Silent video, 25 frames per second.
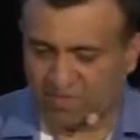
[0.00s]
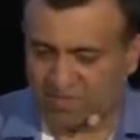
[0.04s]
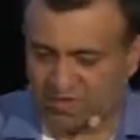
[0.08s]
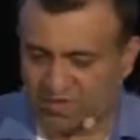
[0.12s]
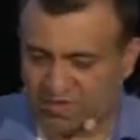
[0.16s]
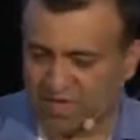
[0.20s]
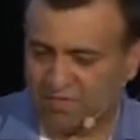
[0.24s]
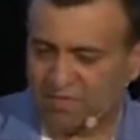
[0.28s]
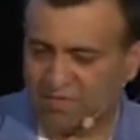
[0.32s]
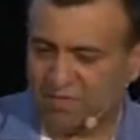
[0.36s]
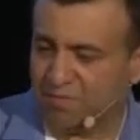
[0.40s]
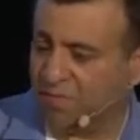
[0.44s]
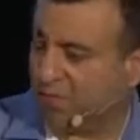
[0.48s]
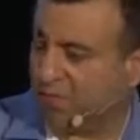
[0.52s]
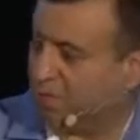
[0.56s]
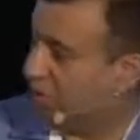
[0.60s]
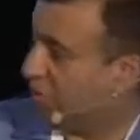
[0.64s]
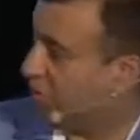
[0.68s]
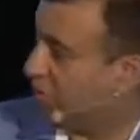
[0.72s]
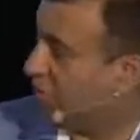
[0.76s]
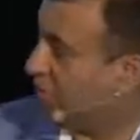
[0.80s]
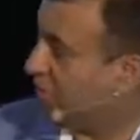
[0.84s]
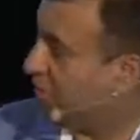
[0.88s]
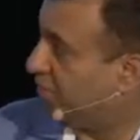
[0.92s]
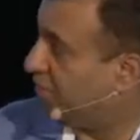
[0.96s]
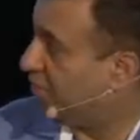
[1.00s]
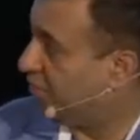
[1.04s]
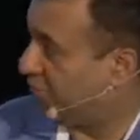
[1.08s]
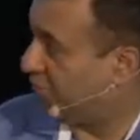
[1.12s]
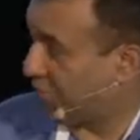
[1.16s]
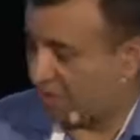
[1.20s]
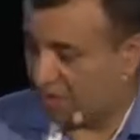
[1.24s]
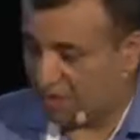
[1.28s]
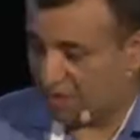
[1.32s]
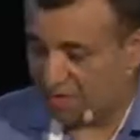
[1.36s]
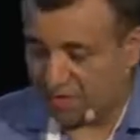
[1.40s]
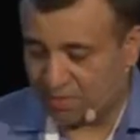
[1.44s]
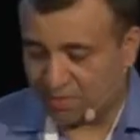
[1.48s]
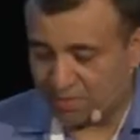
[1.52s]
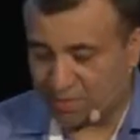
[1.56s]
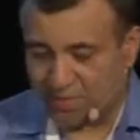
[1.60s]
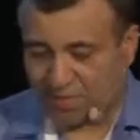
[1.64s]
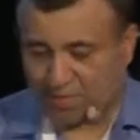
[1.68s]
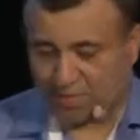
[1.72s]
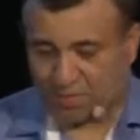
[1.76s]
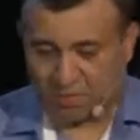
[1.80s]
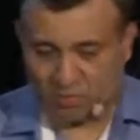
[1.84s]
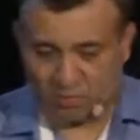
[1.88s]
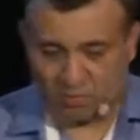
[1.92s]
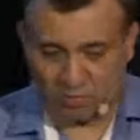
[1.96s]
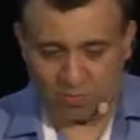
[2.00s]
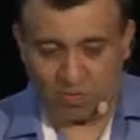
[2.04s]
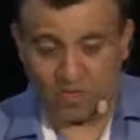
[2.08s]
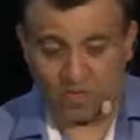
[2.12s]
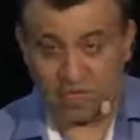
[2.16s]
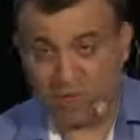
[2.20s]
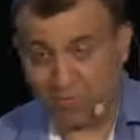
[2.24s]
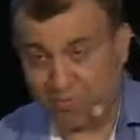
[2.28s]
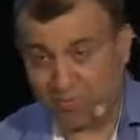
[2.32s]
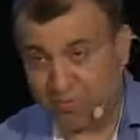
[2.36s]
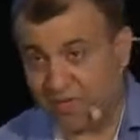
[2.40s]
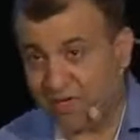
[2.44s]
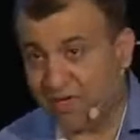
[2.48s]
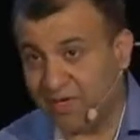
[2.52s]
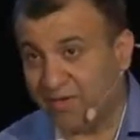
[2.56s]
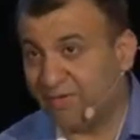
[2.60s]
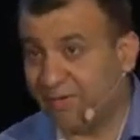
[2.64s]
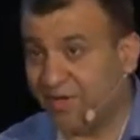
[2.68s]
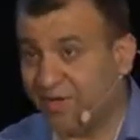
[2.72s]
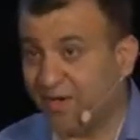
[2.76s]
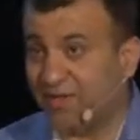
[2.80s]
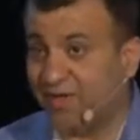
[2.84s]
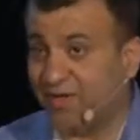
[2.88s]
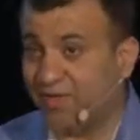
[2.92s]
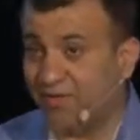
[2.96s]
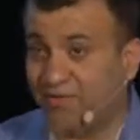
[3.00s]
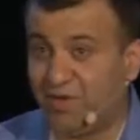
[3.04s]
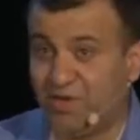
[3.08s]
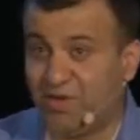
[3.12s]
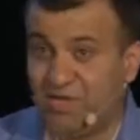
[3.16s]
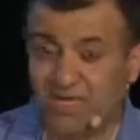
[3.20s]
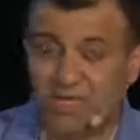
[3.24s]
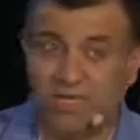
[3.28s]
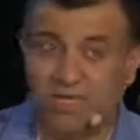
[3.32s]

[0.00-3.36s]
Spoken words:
We have a bunch of other people who collaborate. In fact, every